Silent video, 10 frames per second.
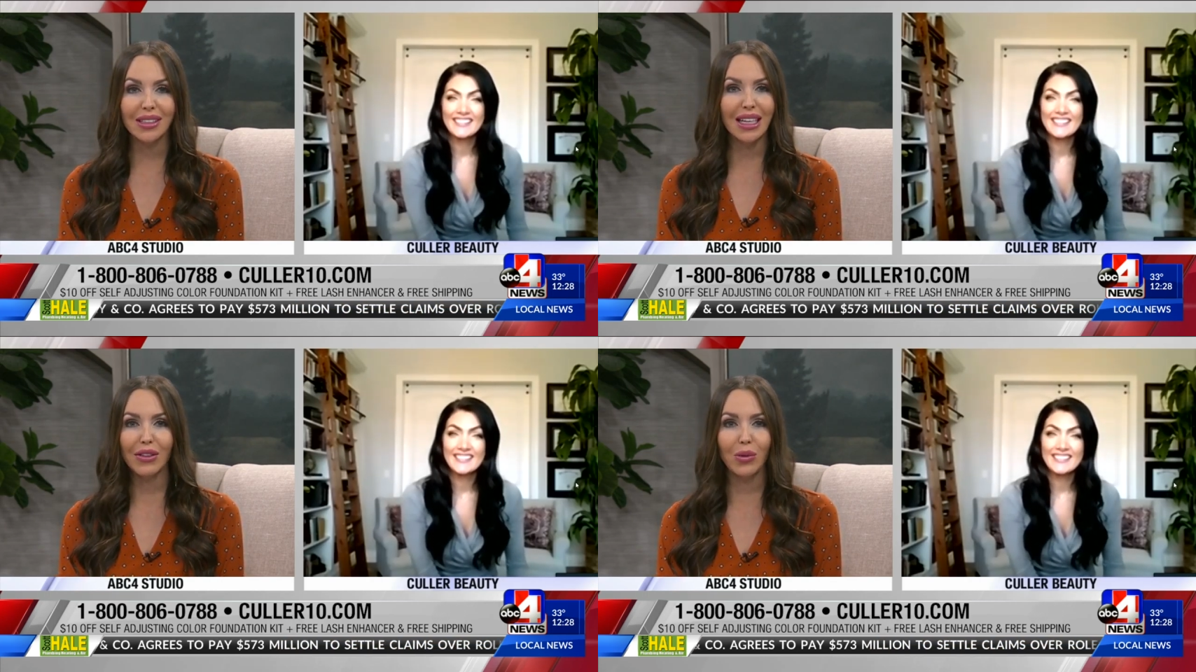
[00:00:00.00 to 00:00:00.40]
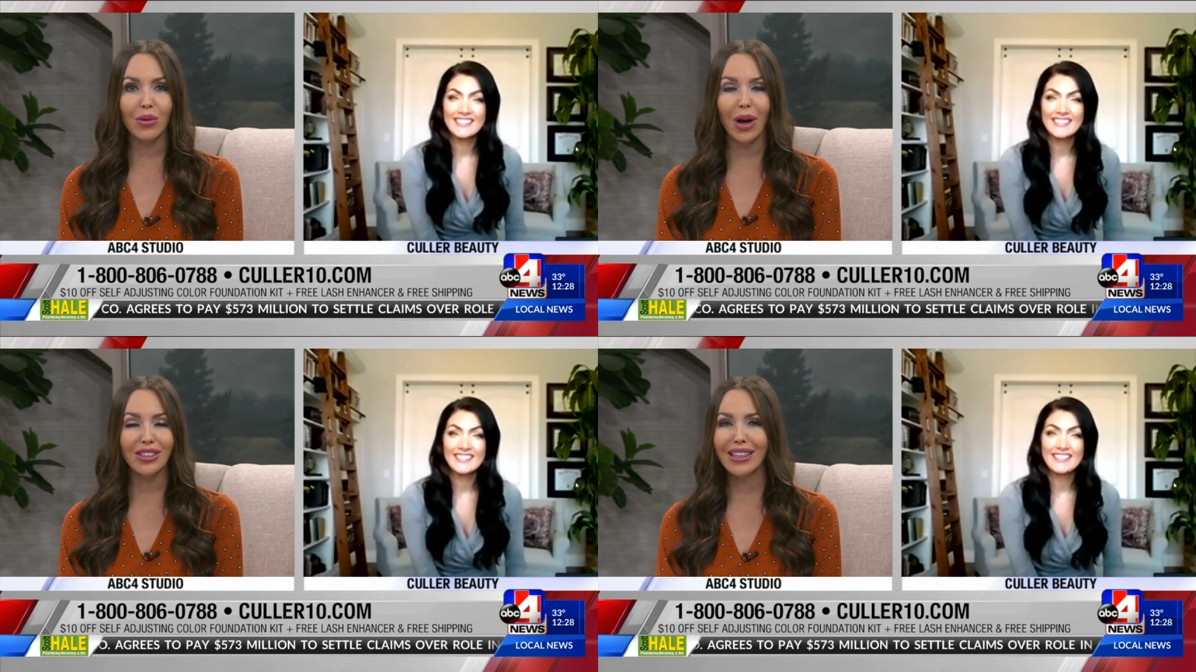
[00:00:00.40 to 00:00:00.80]
Speaker 1: because
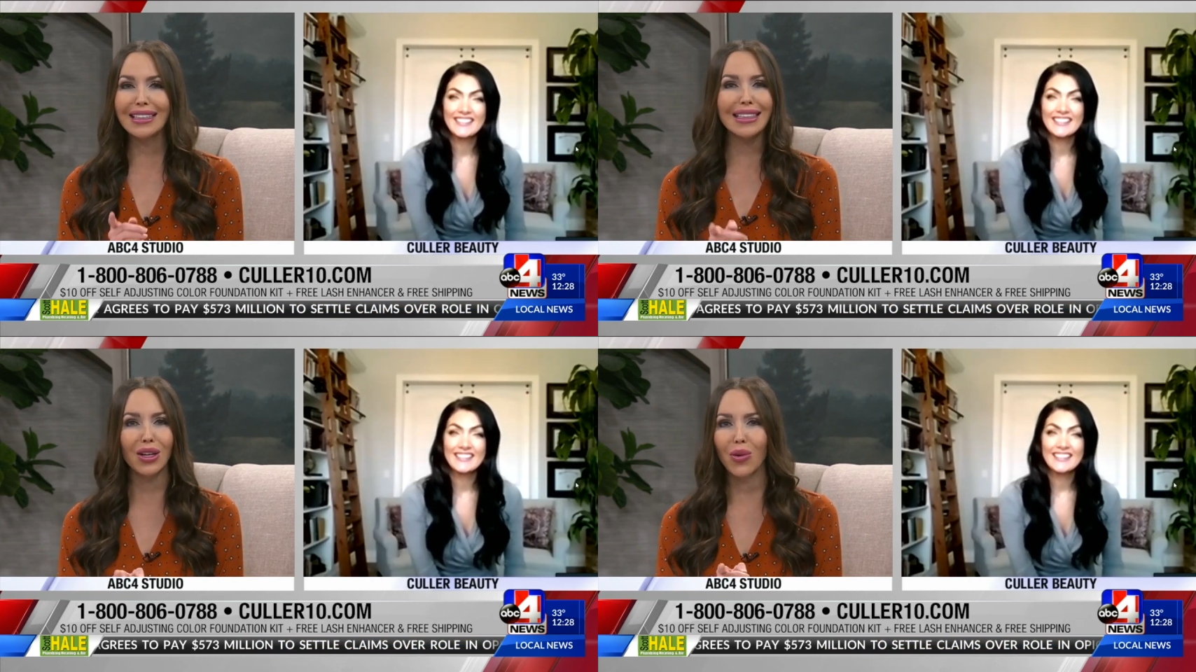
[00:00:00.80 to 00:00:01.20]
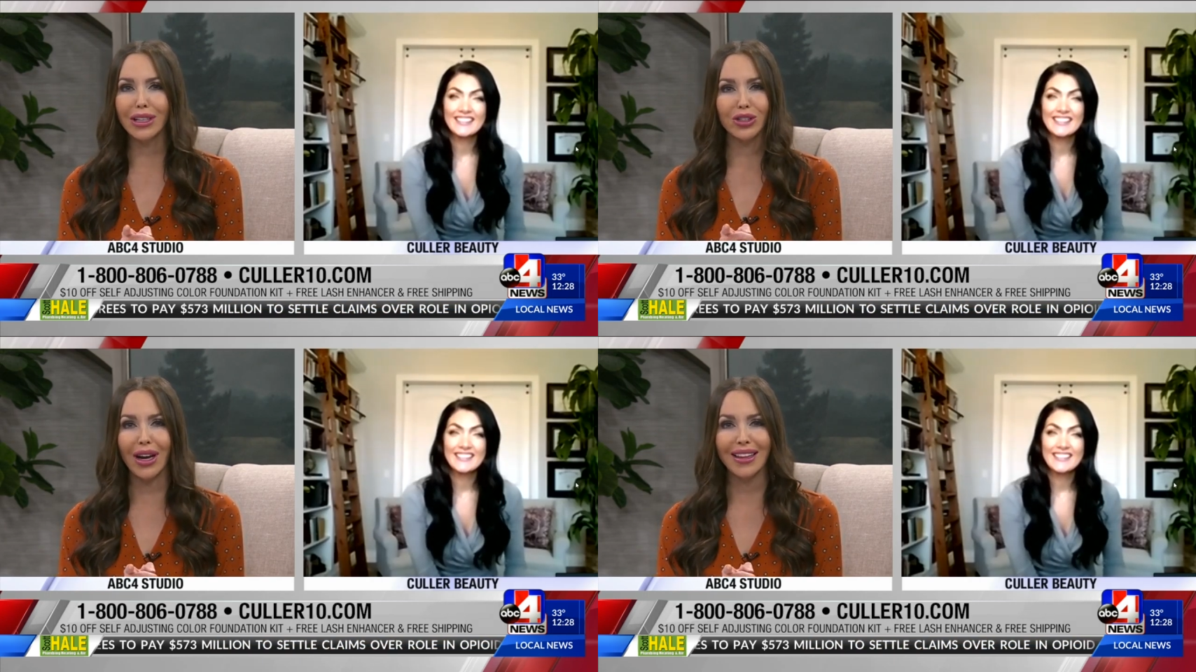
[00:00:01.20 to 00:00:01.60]
everyone watching is going to want
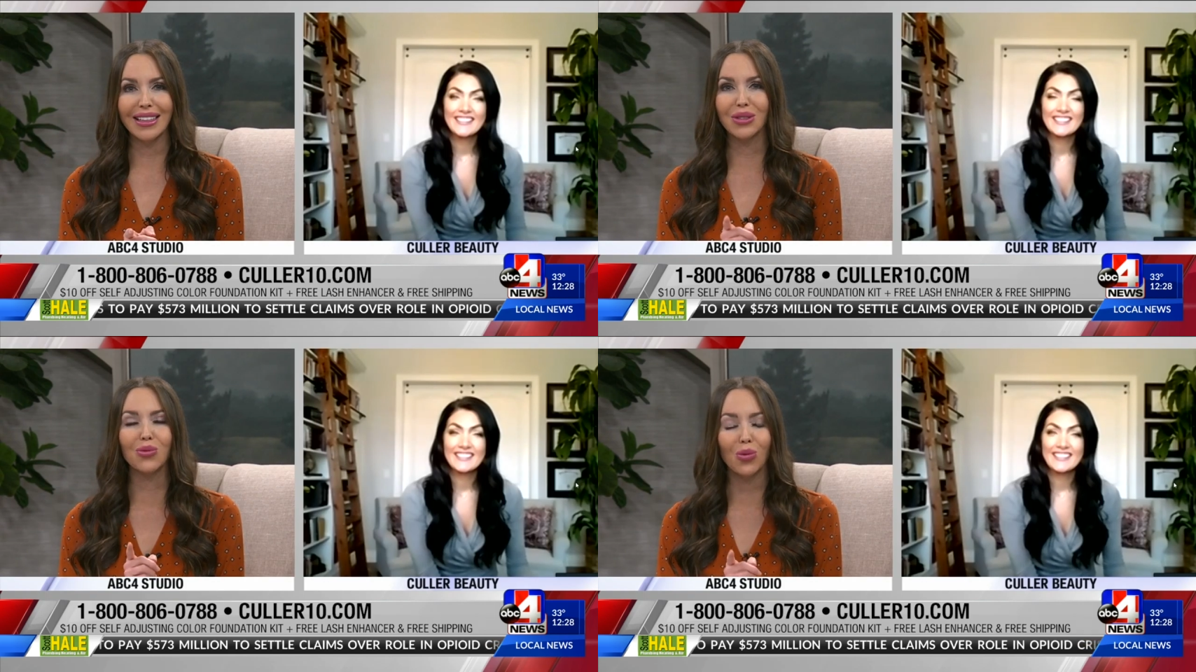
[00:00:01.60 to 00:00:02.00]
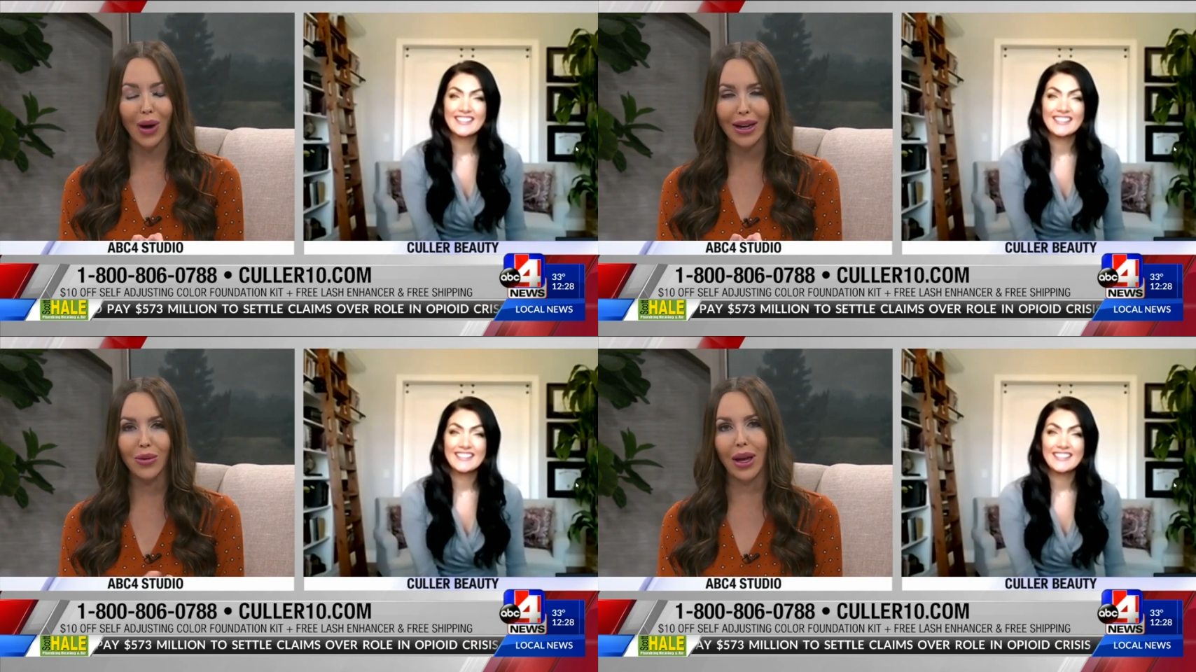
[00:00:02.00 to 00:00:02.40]
to try this
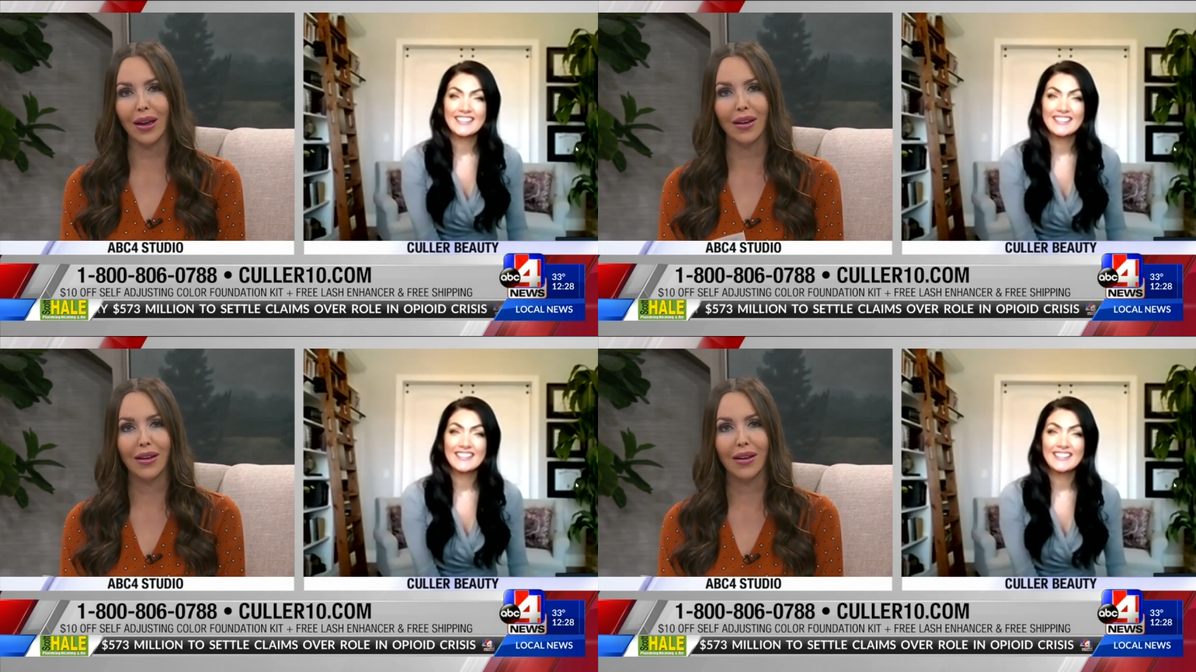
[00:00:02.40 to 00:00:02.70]
right away.